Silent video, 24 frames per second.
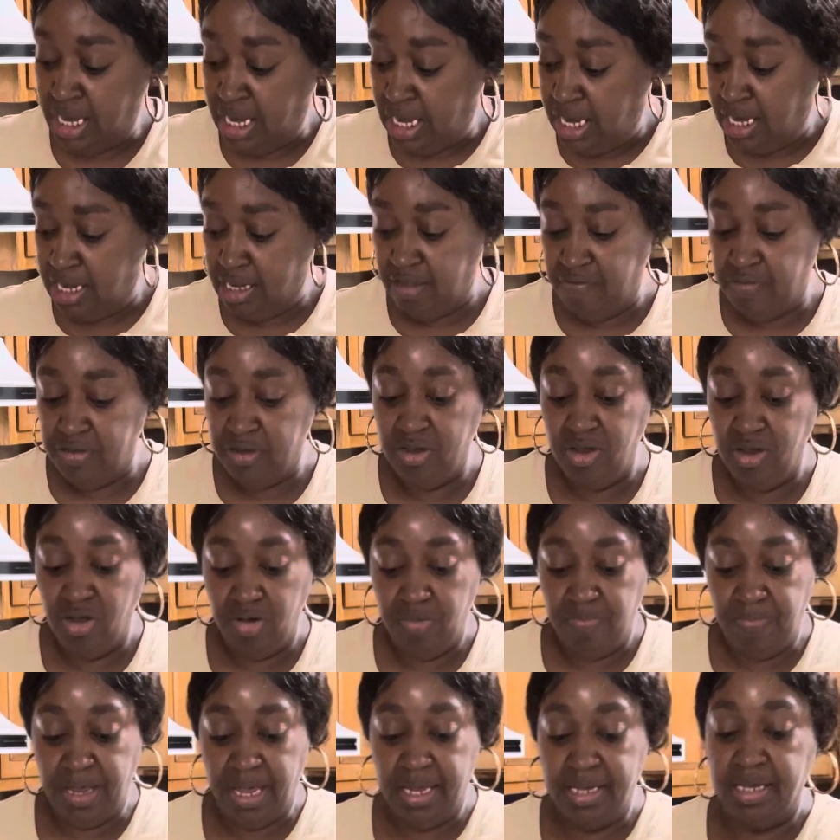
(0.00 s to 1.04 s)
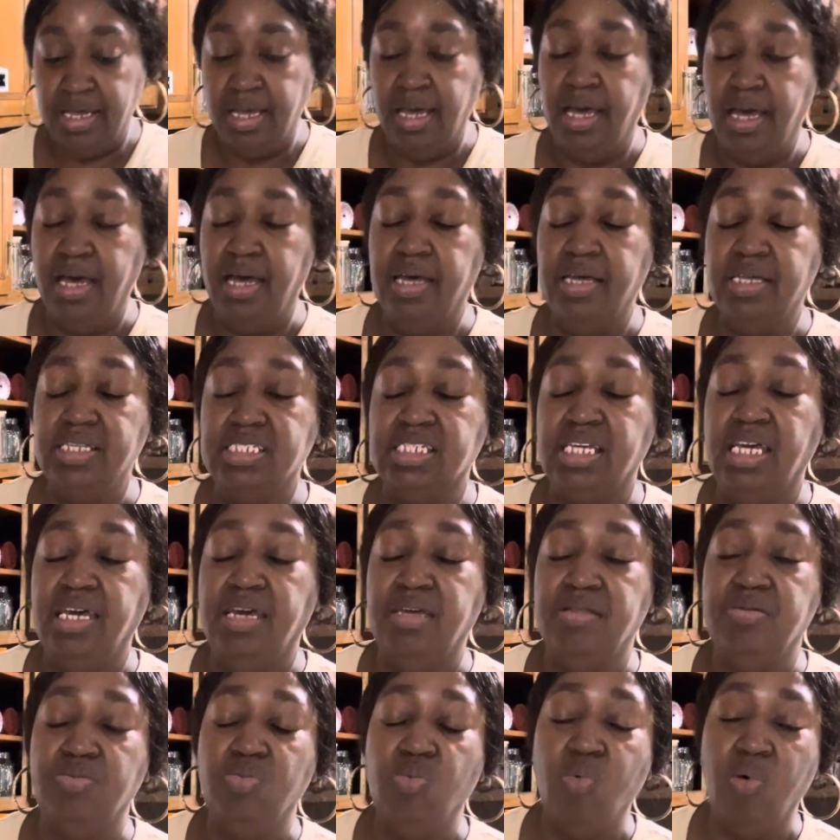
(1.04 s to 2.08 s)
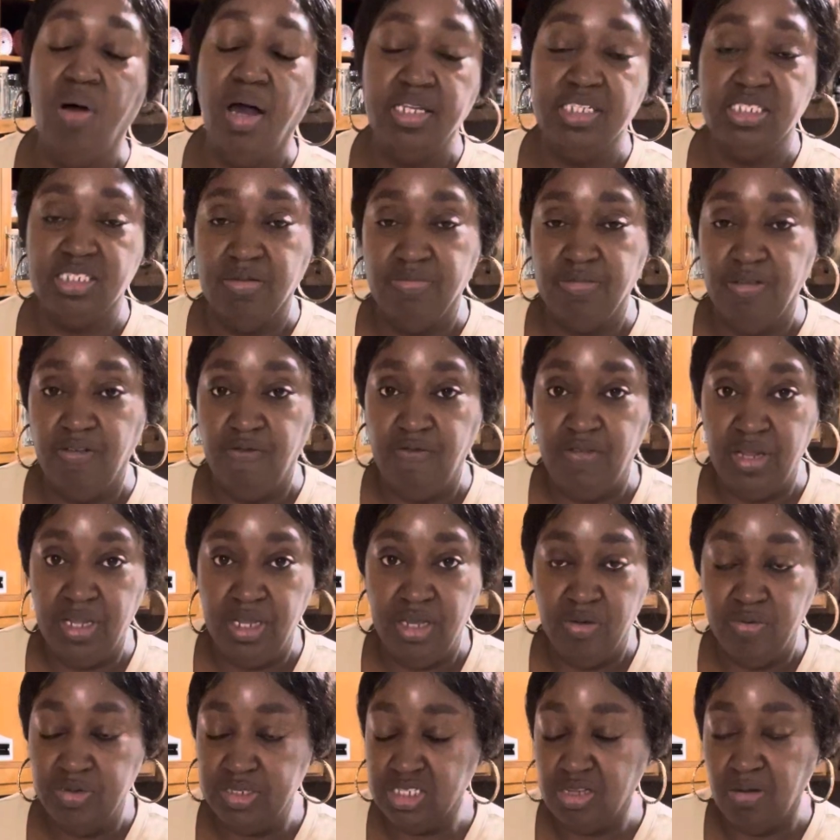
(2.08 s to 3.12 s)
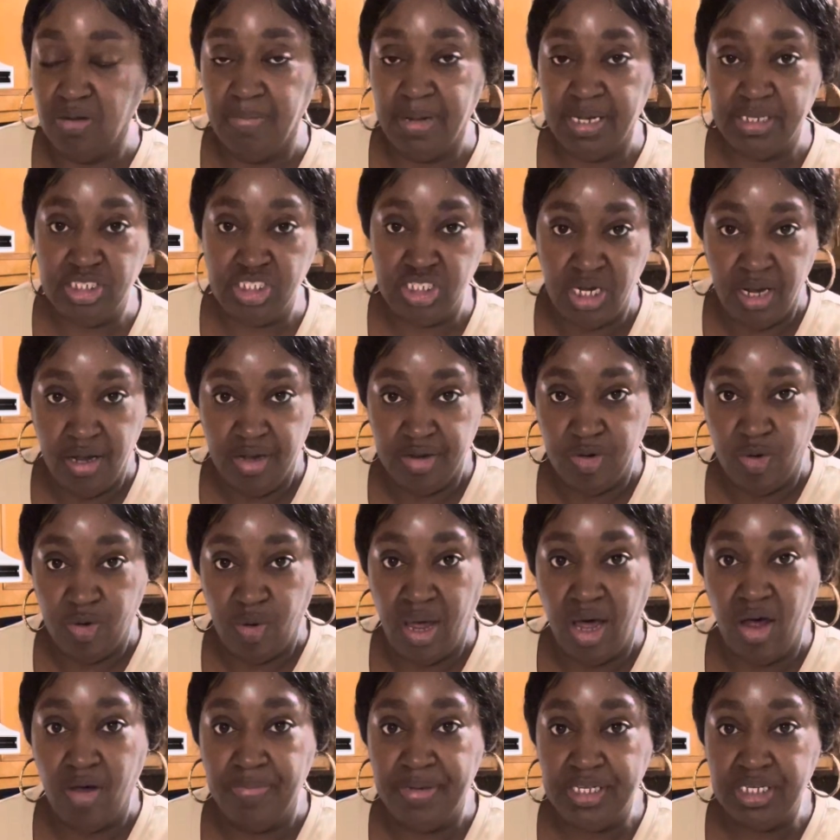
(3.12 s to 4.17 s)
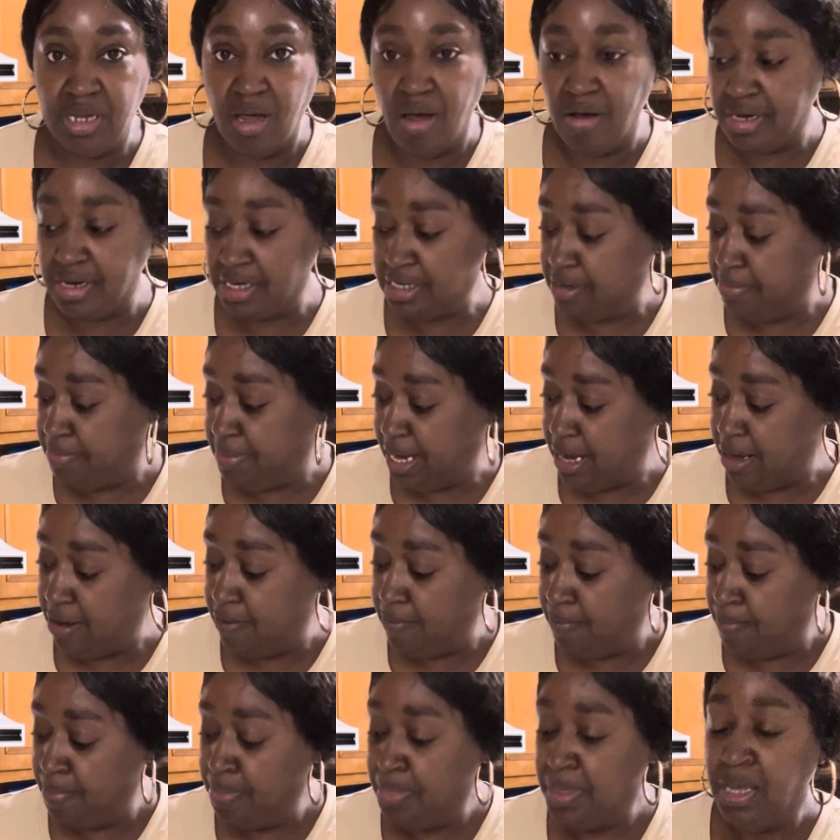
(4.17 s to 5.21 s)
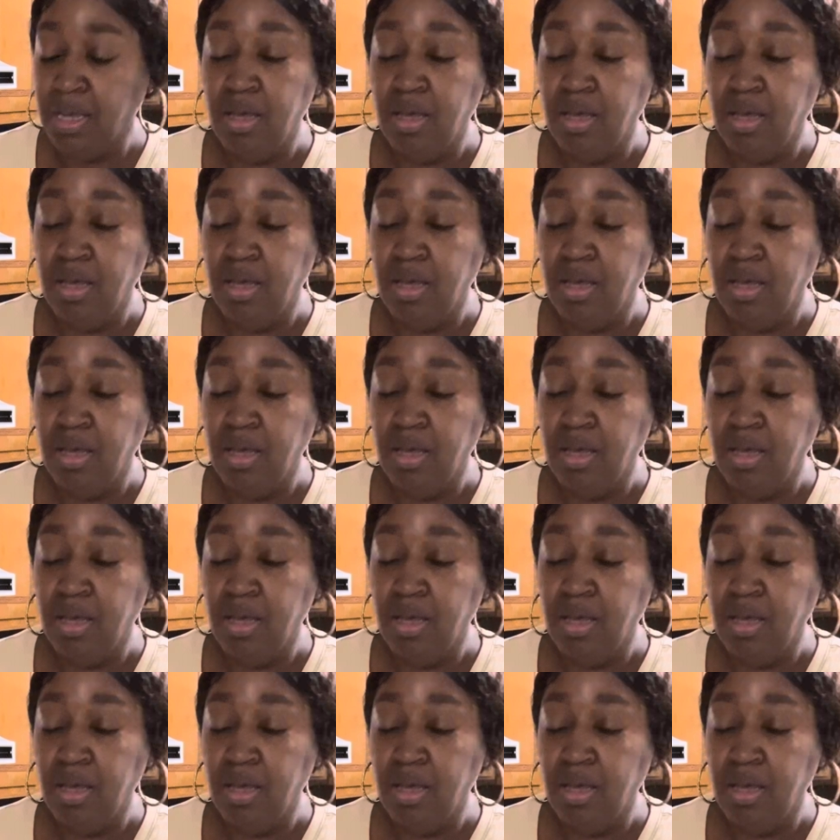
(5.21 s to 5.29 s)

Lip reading: And if you go back guys and watch some of the videos on my channel, I'll be talking about